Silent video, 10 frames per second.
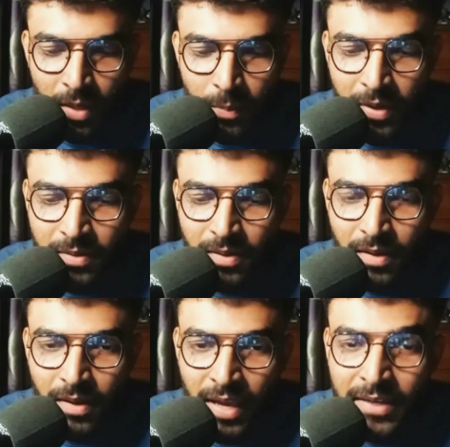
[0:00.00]
but,
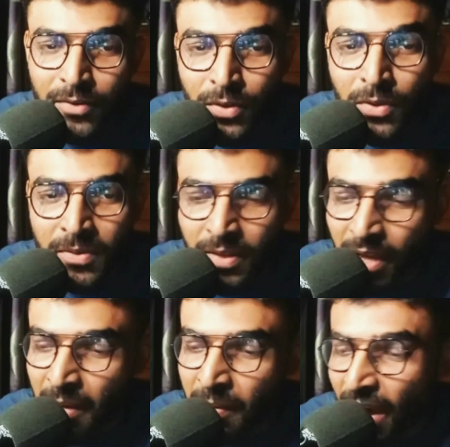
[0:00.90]
and you know, the
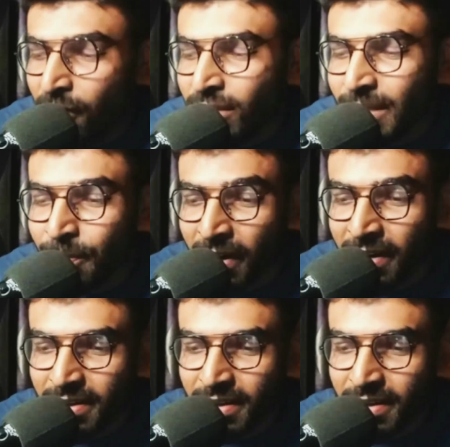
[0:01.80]
ironic part,